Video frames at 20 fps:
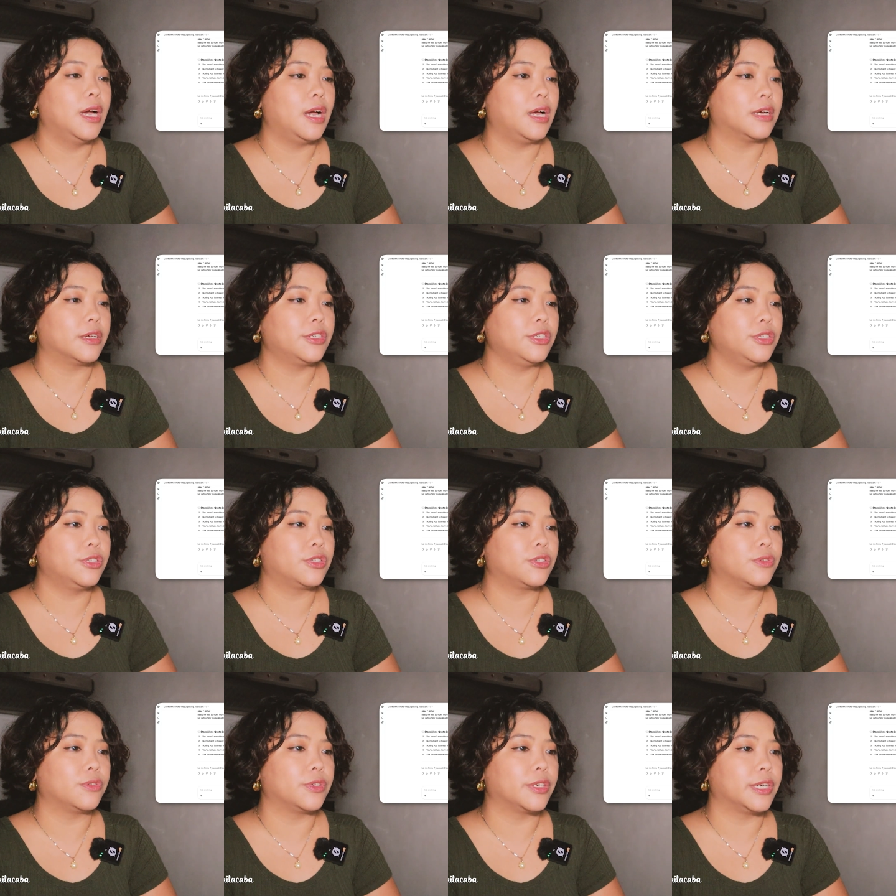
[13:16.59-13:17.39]
I'll actually
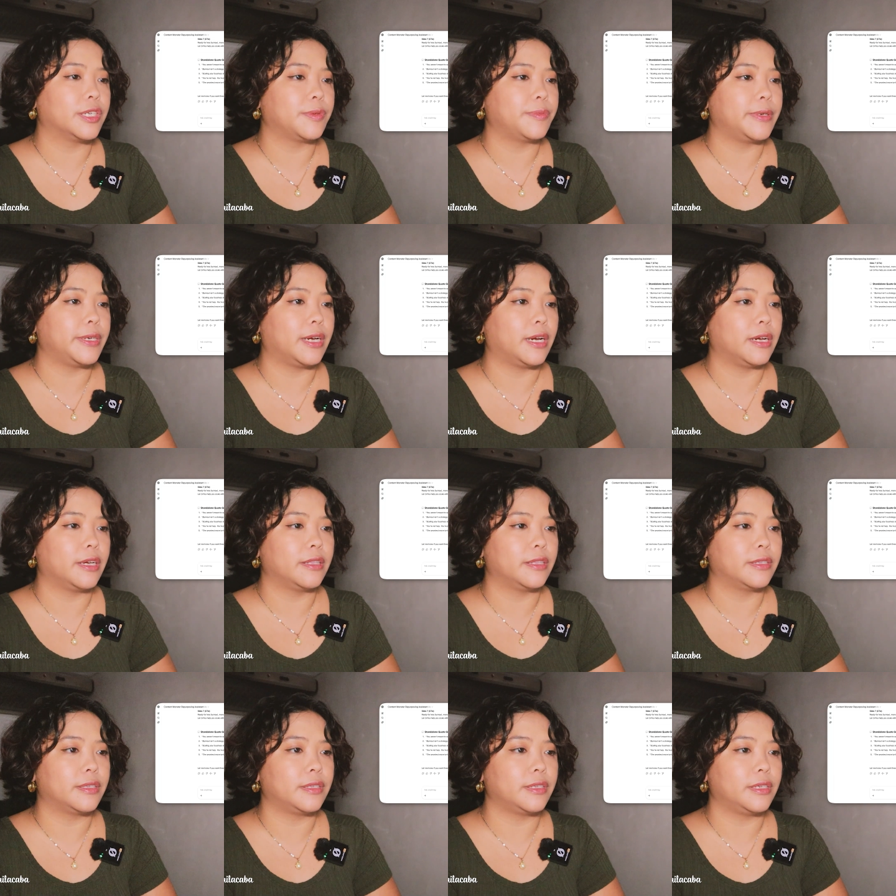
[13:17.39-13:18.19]
show you guys
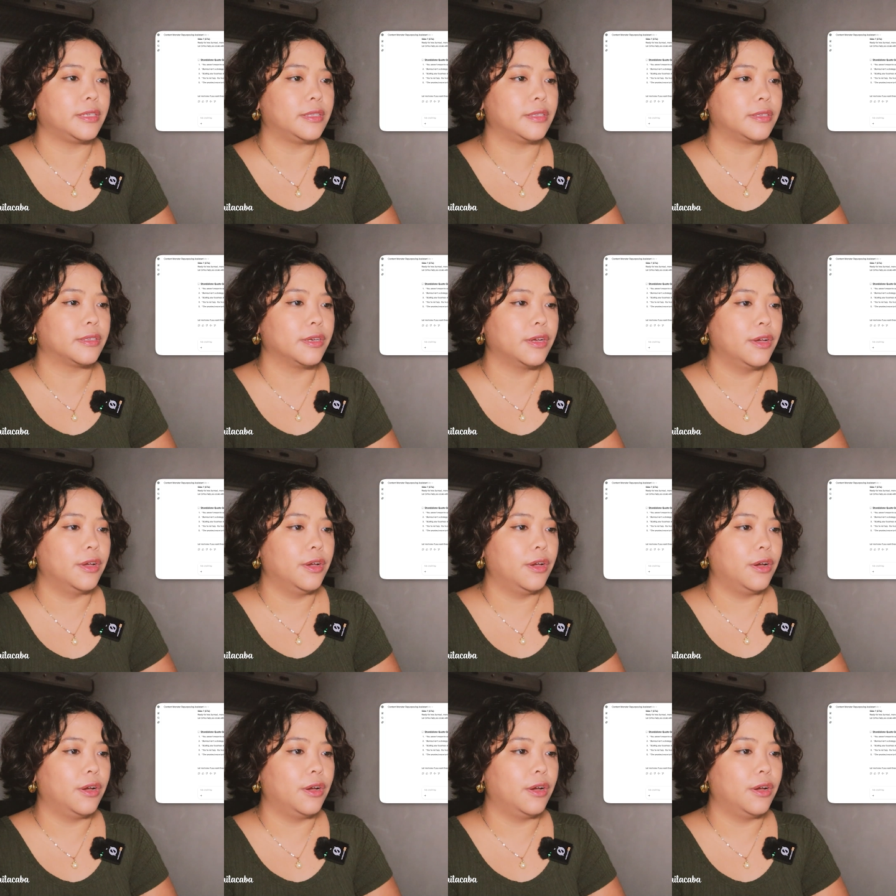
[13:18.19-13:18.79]
behind the scenes